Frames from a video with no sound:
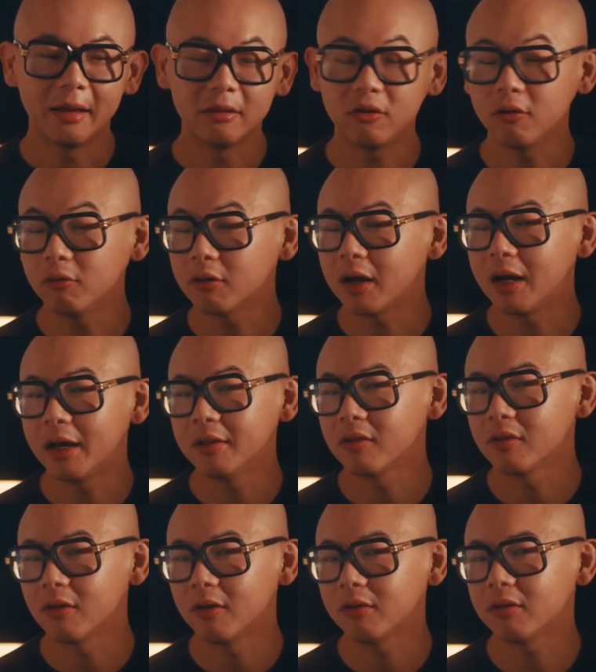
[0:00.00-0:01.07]
Dual card
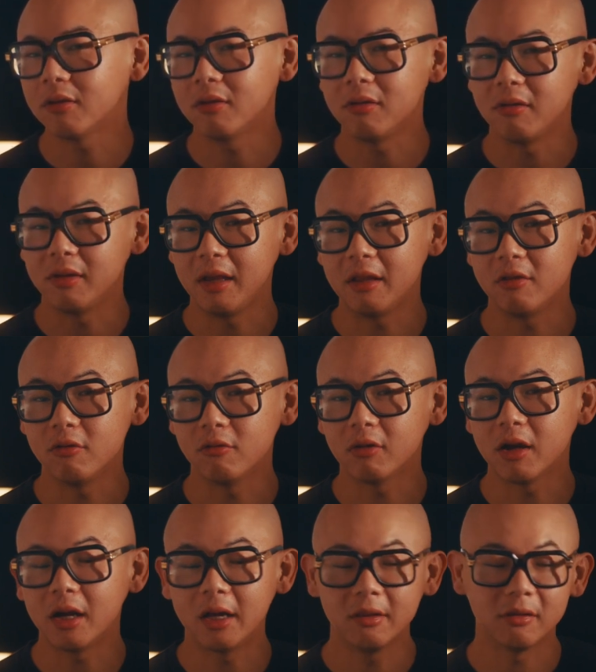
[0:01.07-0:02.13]
slots because you need dual
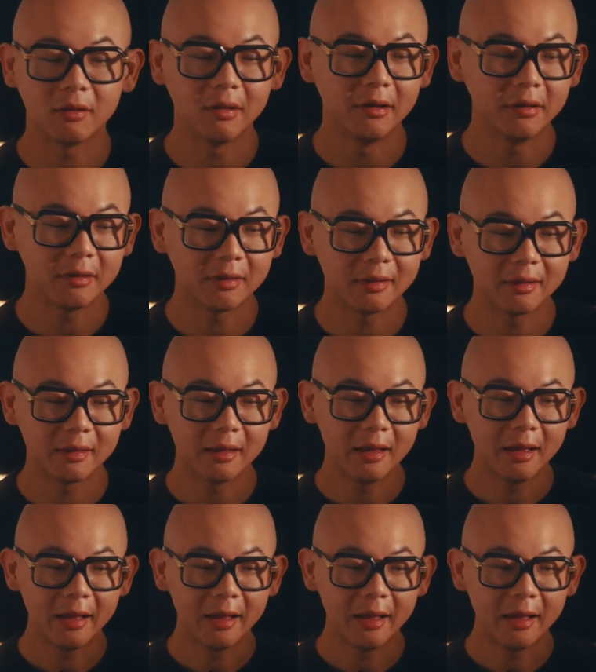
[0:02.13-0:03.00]
card slots.